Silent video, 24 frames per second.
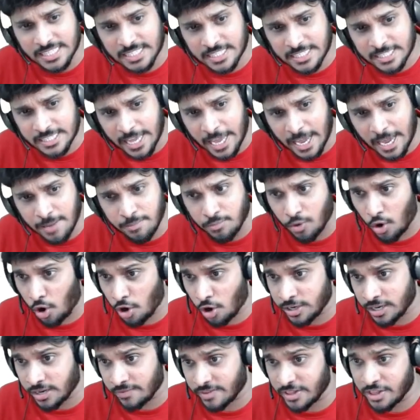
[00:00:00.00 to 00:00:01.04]
same
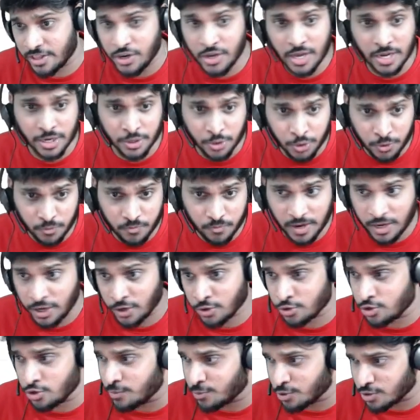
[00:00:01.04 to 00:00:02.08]
order, whether you are a group 1 or
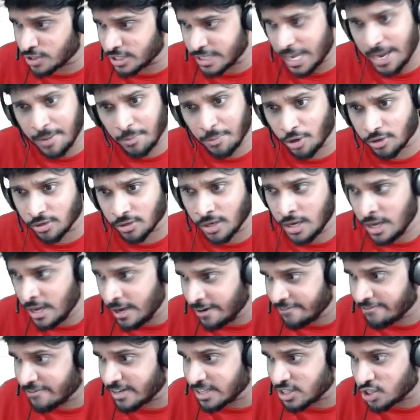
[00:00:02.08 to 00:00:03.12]
group 2, same order.
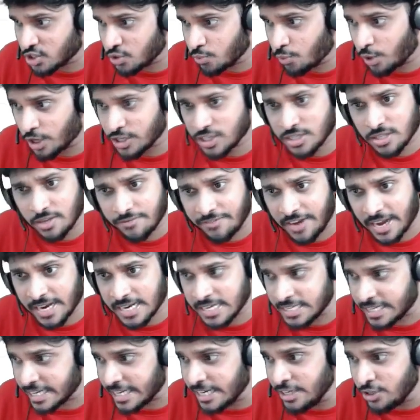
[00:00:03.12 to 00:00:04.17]
First watch the
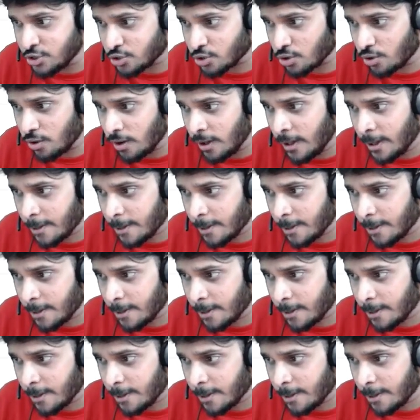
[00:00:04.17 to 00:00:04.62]
faculty intro,